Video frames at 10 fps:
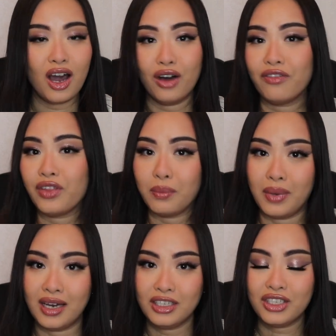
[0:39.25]
of the
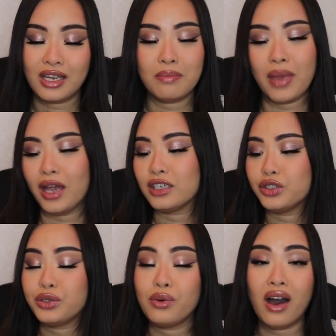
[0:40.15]
bunch
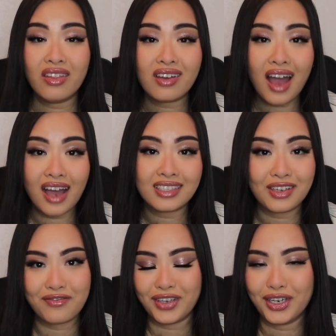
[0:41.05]
compared to other kinds
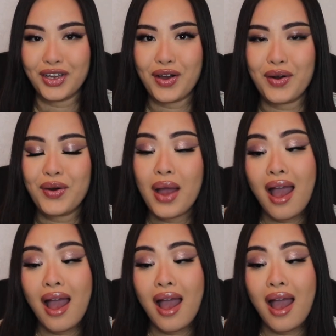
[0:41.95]
of video.